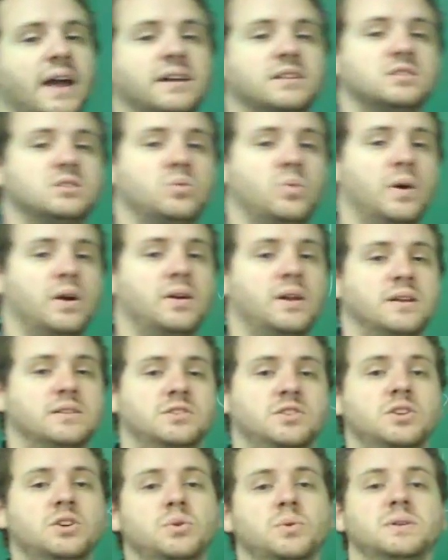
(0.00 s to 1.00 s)
the x squared
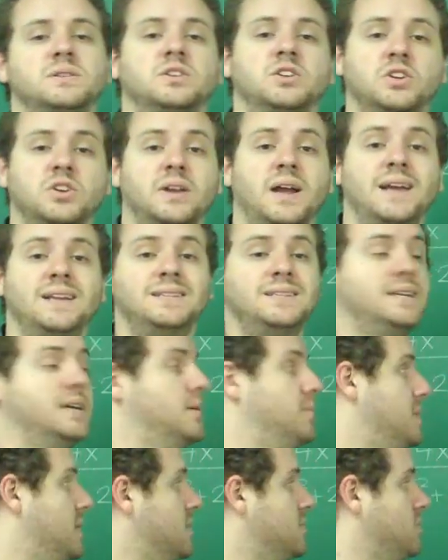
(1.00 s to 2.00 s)
as u is a good
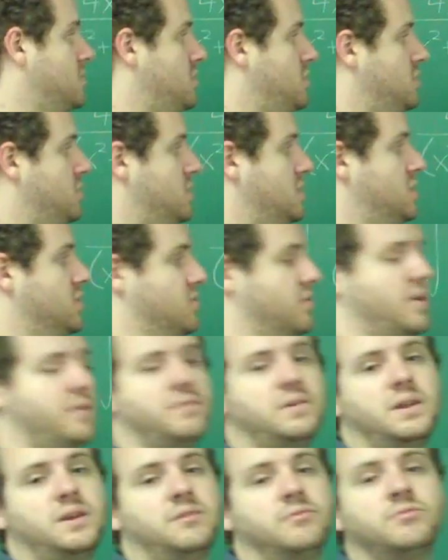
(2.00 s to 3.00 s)
idea because when you do the
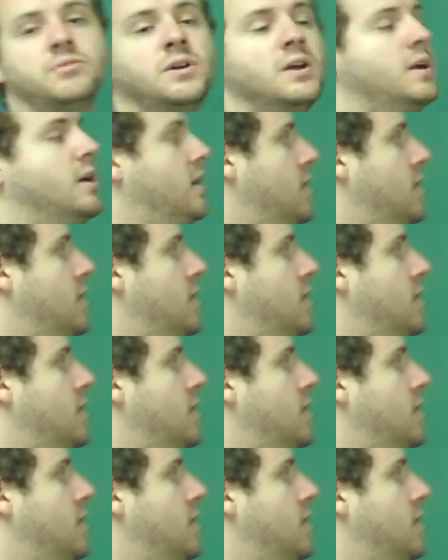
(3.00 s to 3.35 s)
derivative,